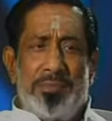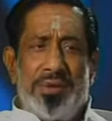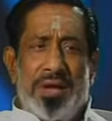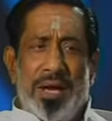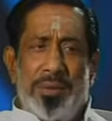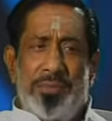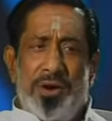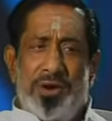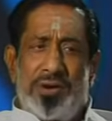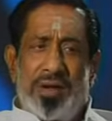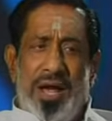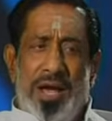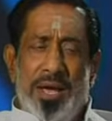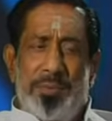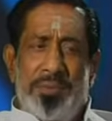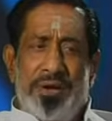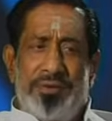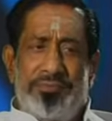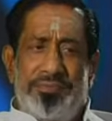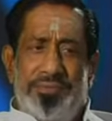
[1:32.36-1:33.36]
a
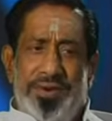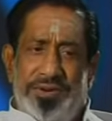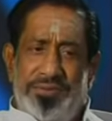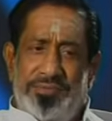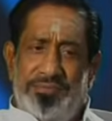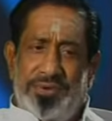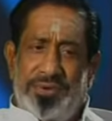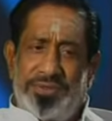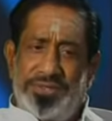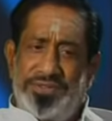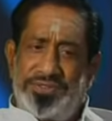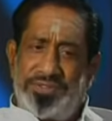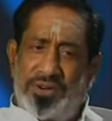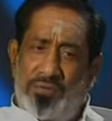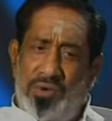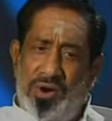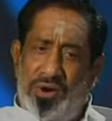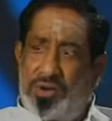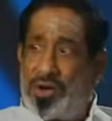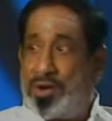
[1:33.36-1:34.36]
fit for this
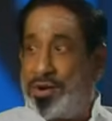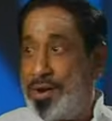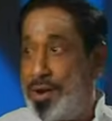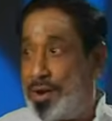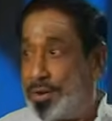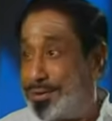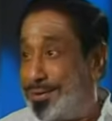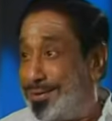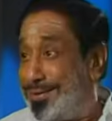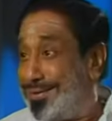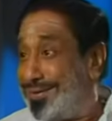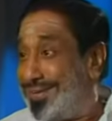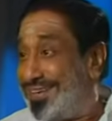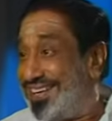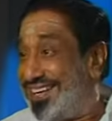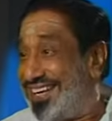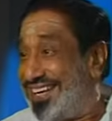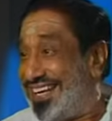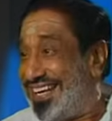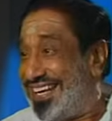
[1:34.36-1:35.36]
award or not.
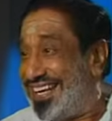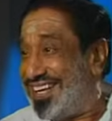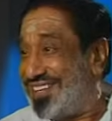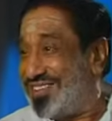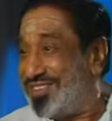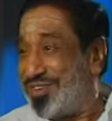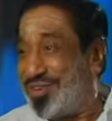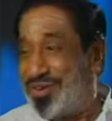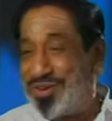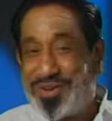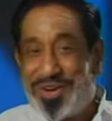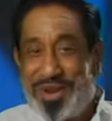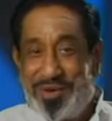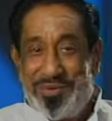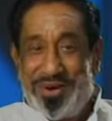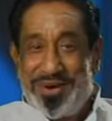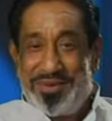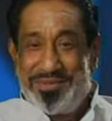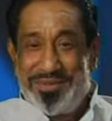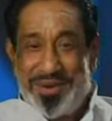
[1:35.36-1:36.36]
So
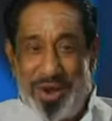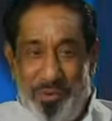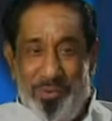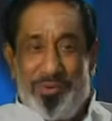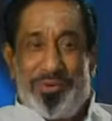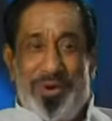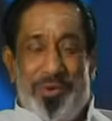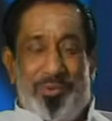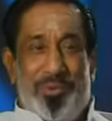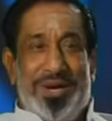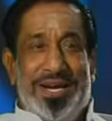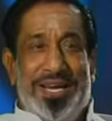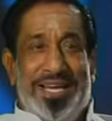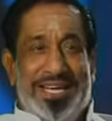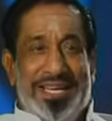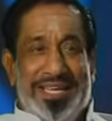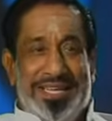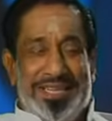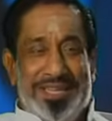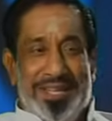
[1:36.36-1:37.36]
now
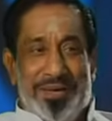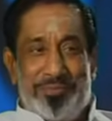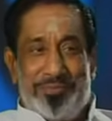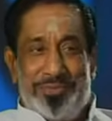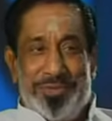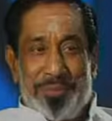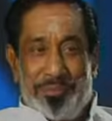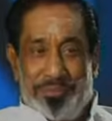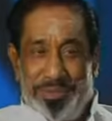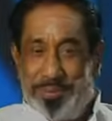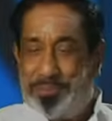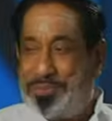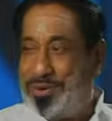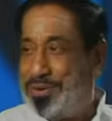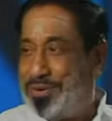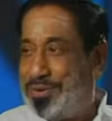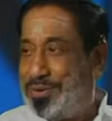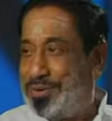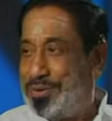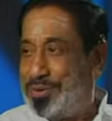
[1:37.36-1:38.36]
only the
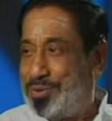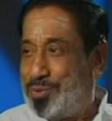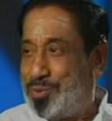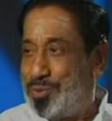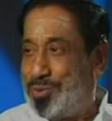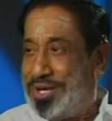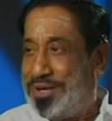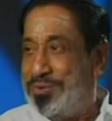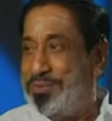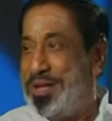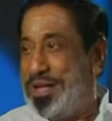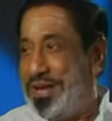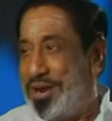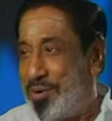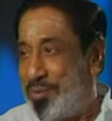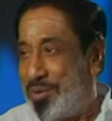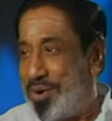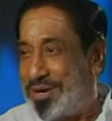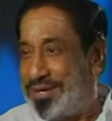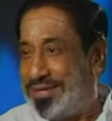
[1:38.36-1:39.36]
people who give me an
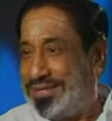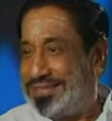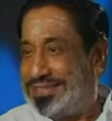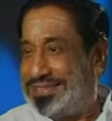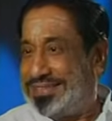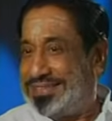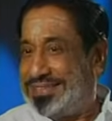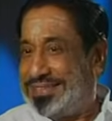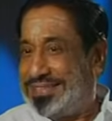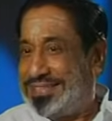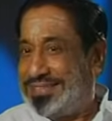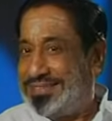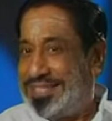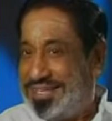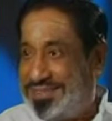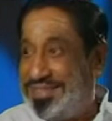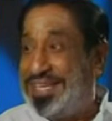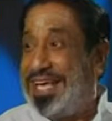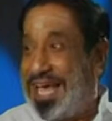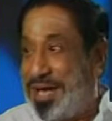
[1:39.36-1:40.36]
award, they
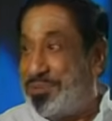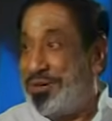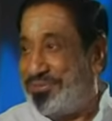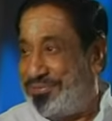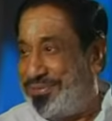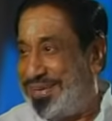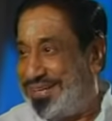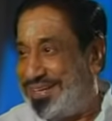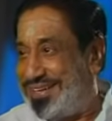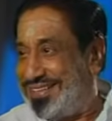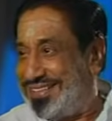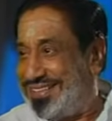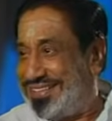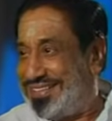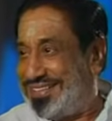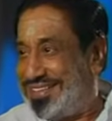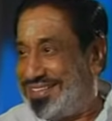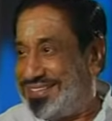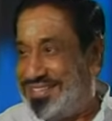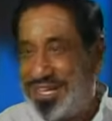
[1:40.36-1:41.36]
think I'm a fit.
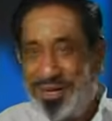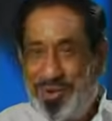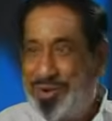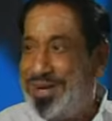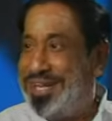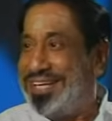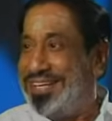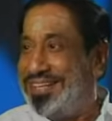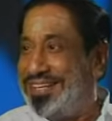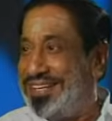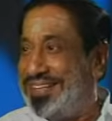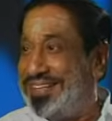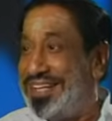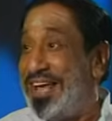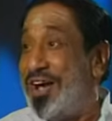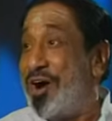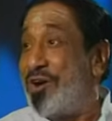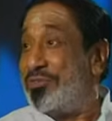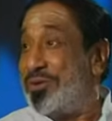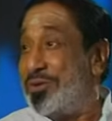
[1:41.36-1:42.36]
Then only they
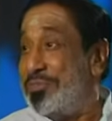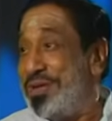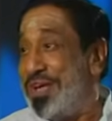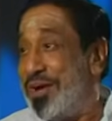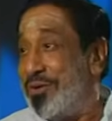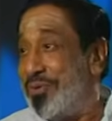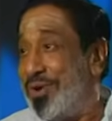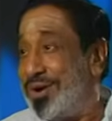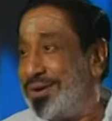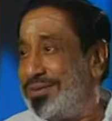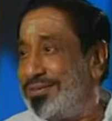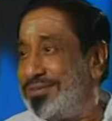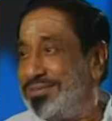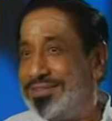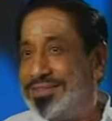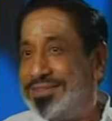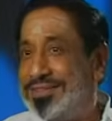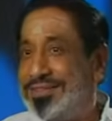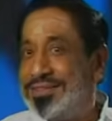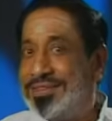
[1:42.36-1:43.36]
offered me an award.
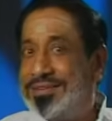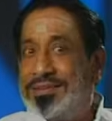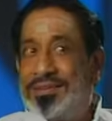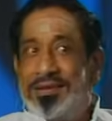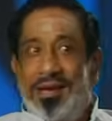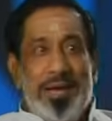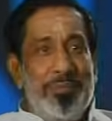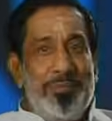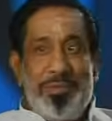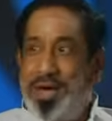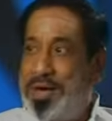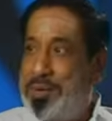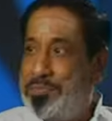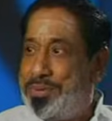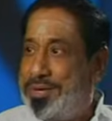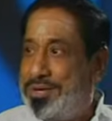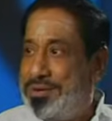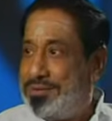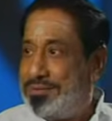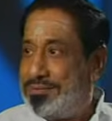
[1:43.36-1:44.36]
I'm
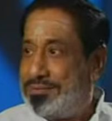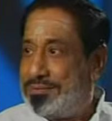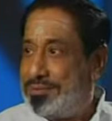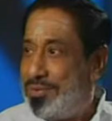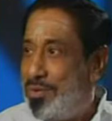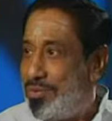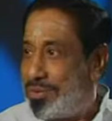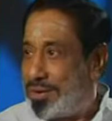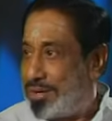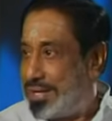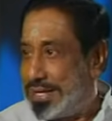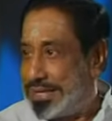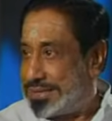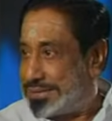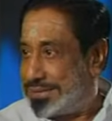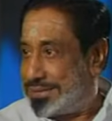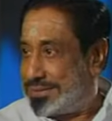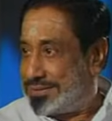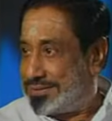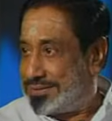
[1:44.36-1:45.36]
happy, no
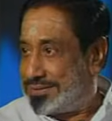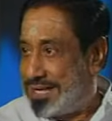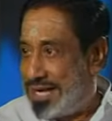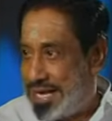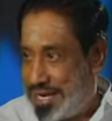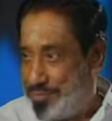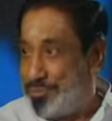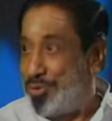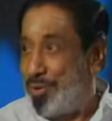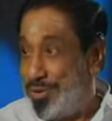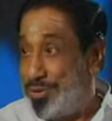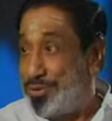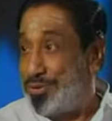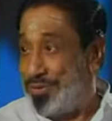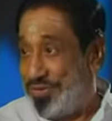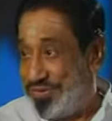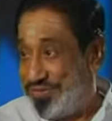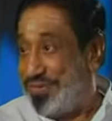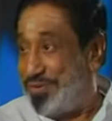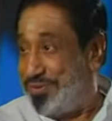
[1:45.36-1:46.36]
regrets. I'm going to
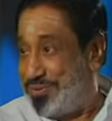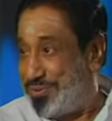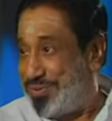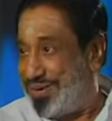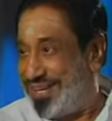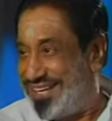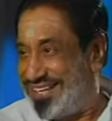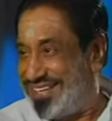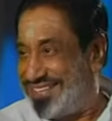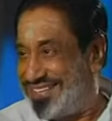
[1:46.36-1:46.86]
receive today.